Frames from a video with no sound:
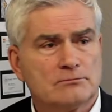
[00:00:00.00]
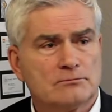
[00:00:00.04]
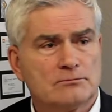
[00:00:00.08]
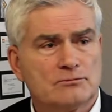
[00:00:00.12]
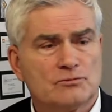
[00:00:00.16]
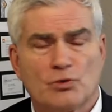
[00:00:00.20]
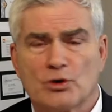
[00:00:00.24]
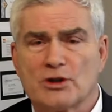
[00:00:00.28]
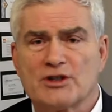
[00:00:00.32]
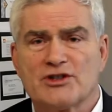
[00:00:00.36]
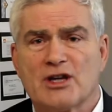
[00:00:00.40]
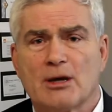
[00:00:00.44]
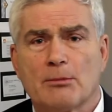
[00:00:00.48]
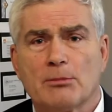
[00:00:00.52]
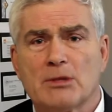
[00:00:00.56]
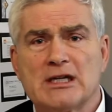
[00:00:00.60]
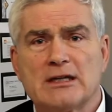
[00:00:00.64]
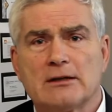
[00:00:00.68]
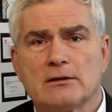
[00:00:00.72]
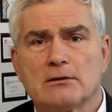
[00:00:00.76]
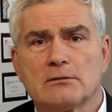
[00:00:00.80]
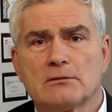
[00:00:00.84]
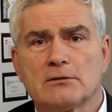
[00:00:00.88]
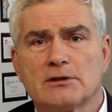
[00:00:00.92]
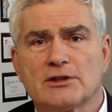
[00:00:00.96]
What does that
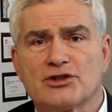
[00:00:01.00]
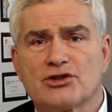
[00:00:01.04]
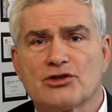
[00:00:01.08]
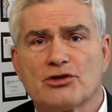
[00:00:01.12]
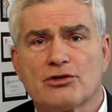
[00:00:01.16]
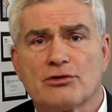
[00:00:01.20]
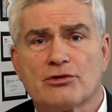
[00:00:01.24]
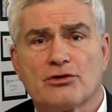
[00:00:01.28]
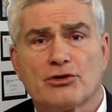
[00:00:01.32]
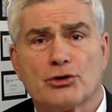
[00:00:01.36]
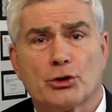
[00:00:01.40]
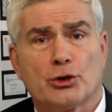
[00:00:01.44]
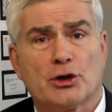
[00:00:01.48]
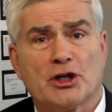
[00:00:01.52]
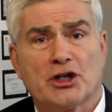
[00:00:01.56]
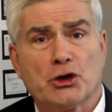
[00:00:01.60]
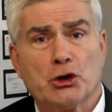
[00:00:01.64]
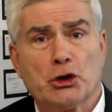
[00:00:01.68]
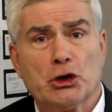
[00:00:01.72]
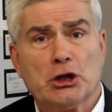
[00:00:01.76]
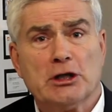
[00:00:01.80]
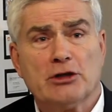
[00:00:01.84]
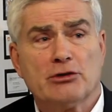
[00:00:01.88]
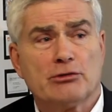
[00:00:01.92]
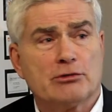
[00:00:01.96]
mean? Is 30
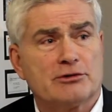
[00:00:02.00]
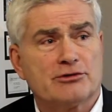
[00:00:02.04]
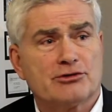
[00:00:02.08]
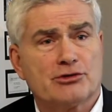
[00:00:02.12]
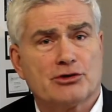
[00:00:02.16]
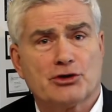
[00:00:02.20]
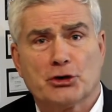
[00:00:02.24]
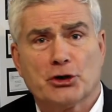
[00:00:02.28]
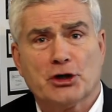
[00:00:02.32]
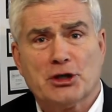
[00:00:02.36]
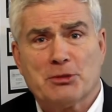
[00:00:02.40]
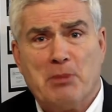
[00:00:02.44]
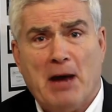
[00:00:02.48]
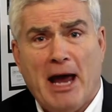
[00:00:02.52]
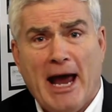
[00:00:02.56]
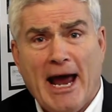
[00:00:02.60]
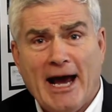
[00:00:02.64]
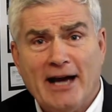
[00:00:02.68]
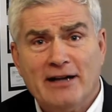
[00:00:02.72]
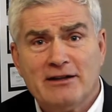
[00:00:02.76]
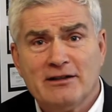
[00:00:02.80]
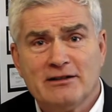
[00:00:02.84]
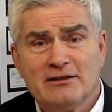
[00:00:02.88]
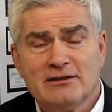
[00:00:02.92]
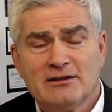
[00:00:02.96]
good or is 30
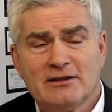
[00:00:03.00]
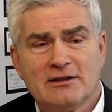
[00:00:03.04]
bad?